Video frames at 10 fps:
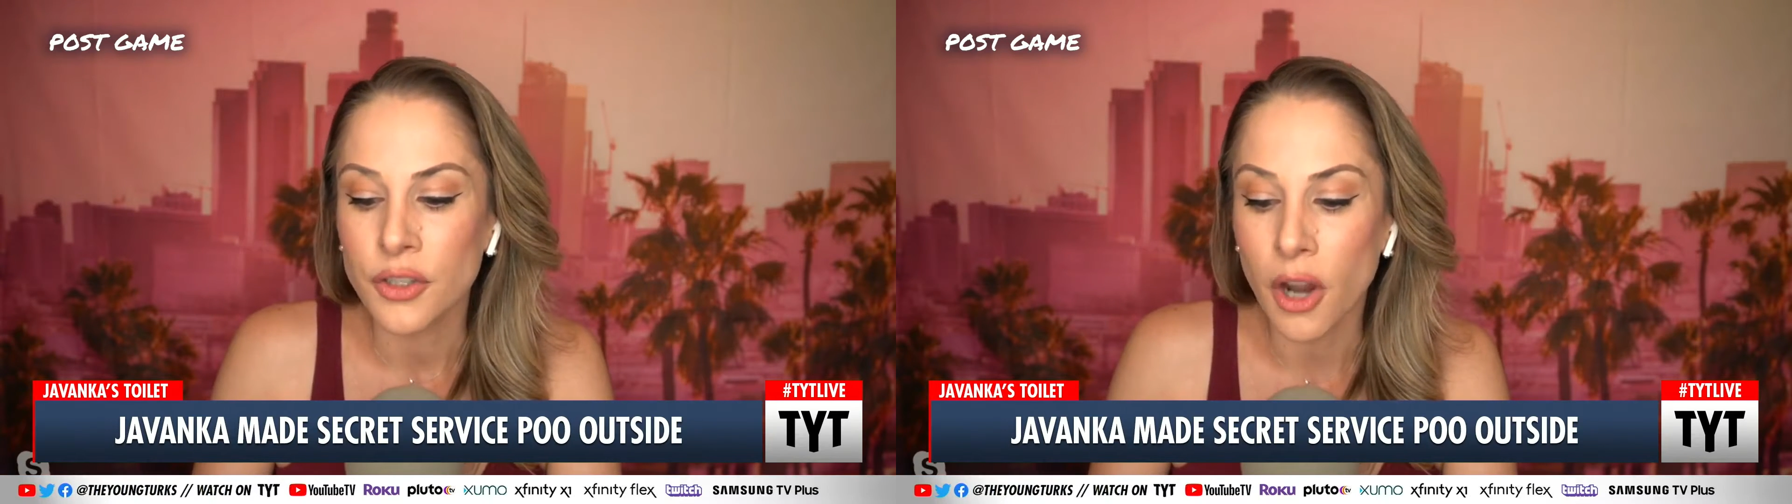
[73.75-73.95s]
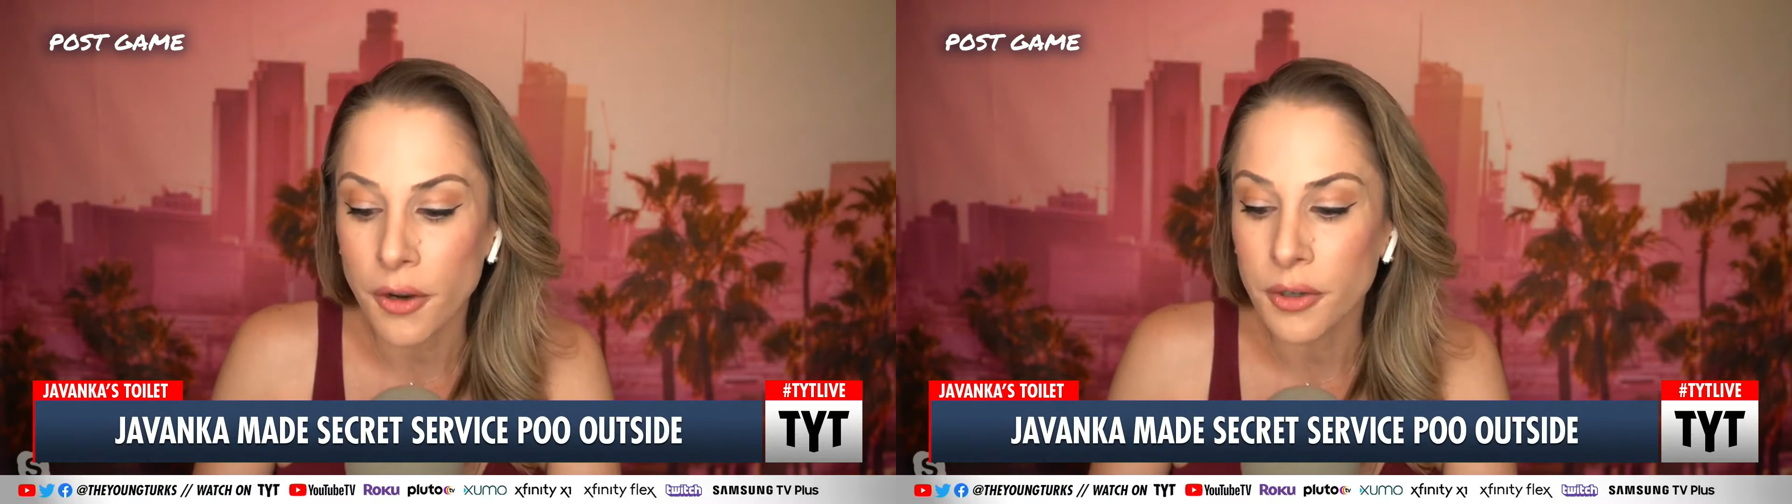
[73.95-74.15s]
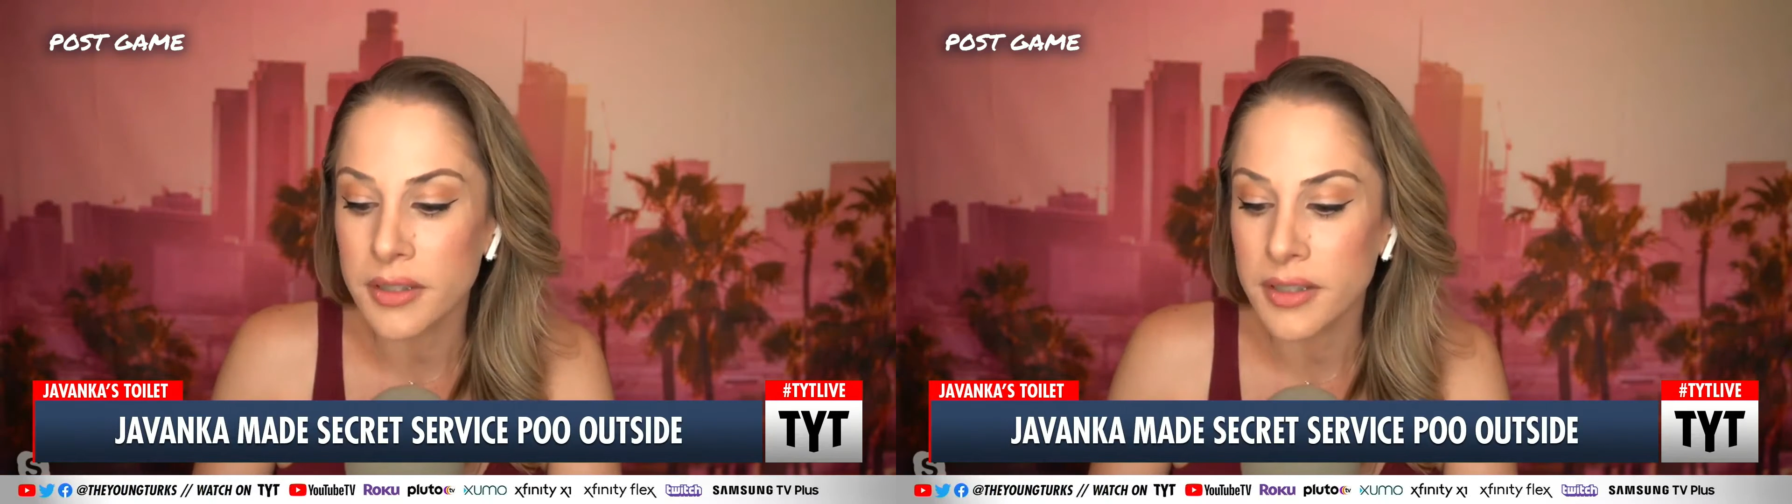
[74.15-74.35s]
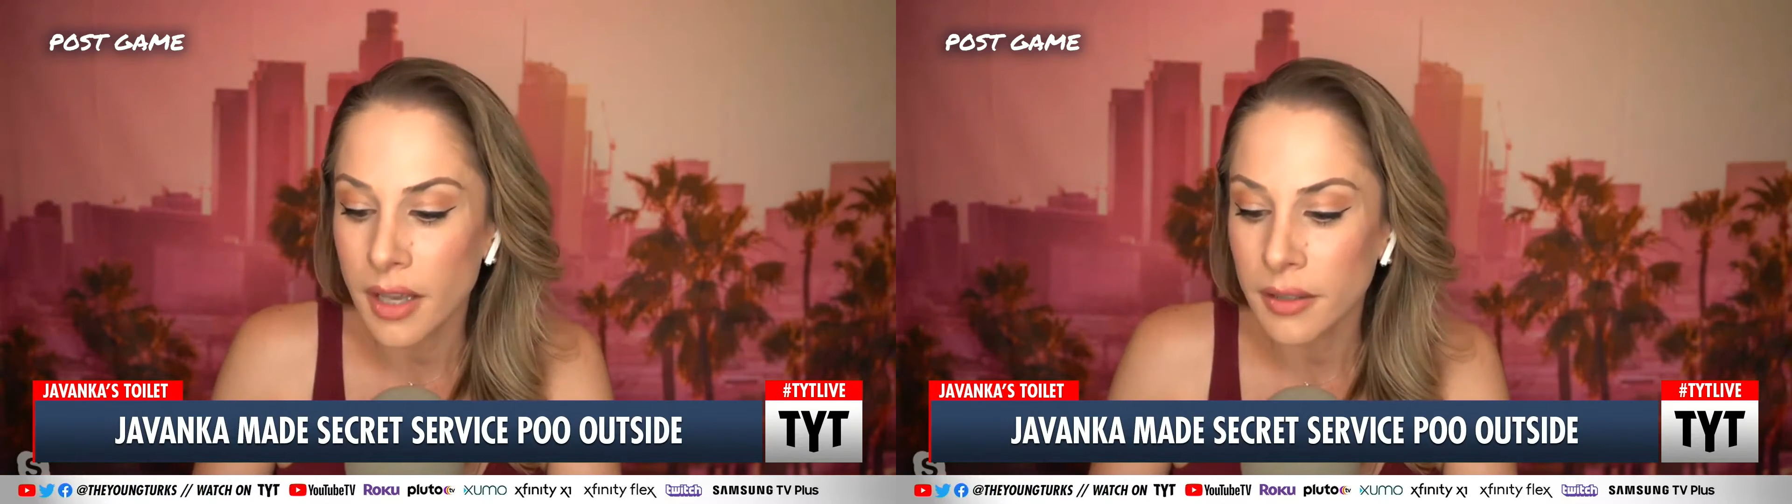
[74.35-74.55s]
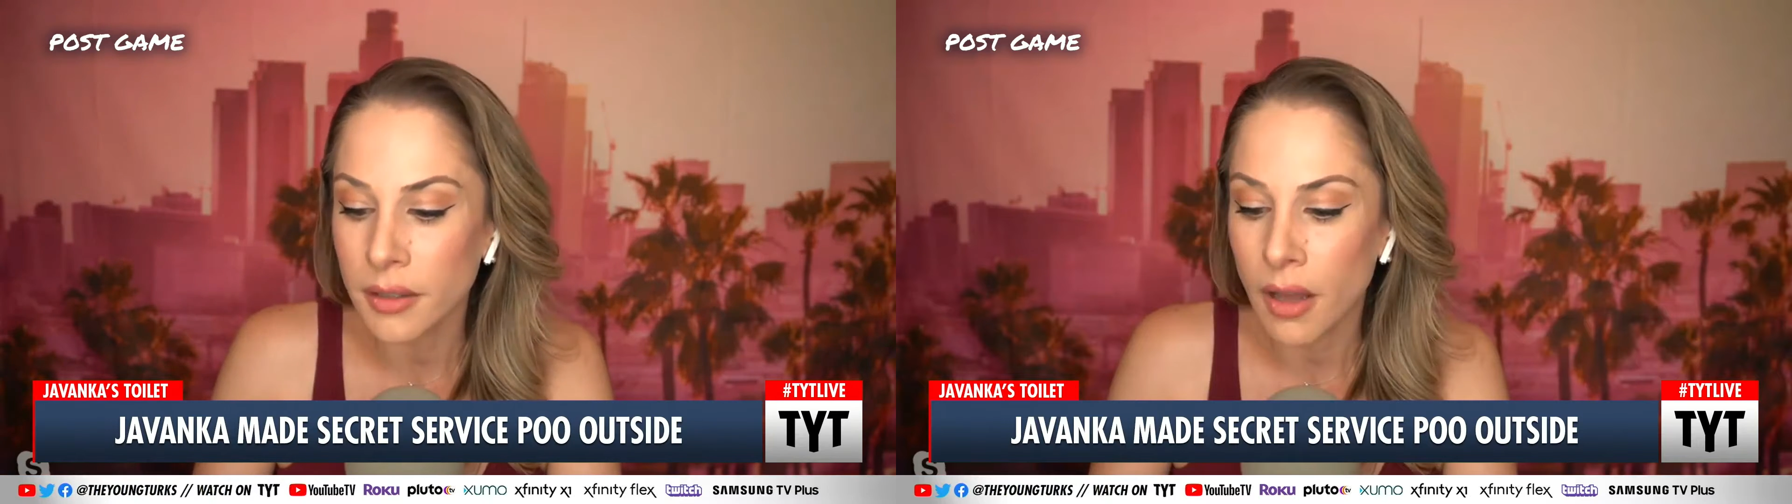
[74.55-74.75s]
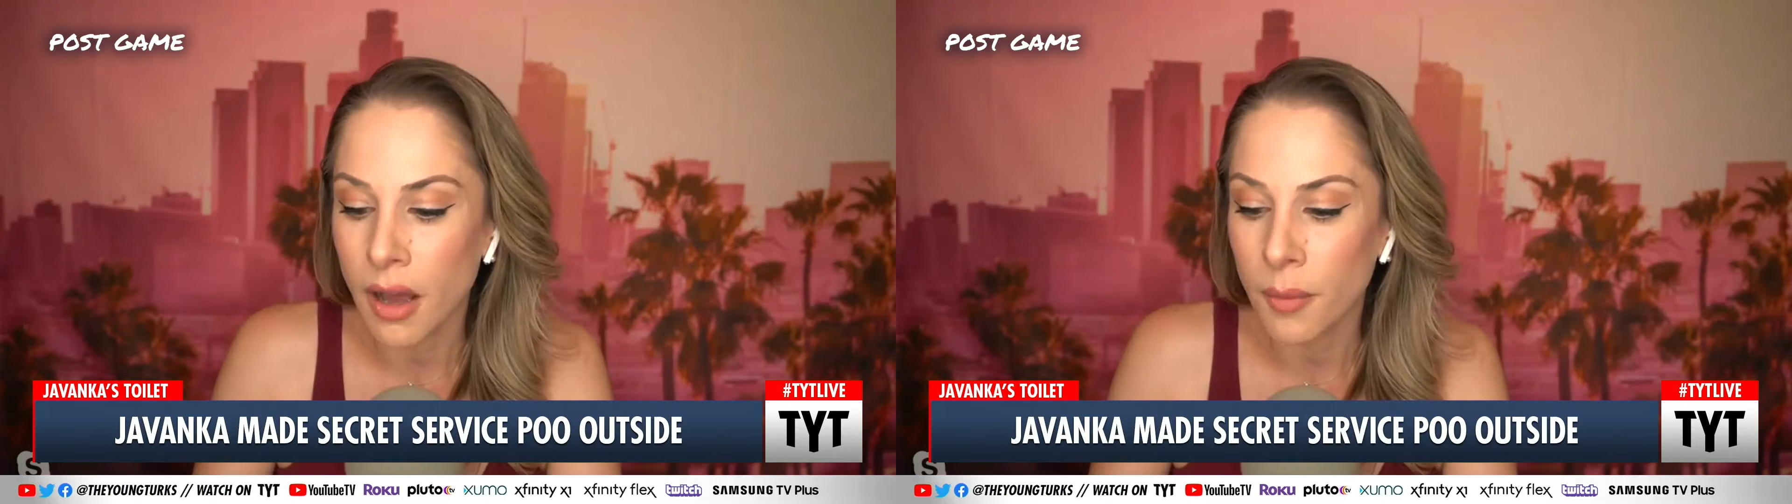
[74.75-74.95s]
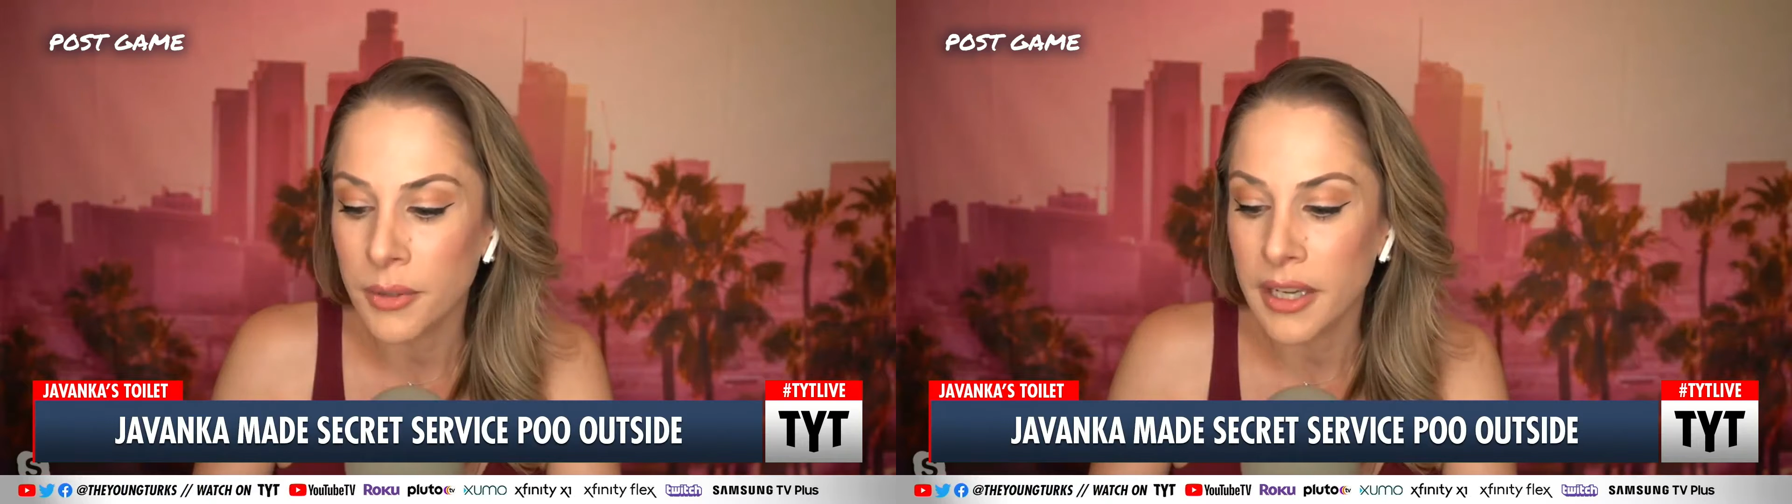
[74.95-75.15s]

daughter and son in law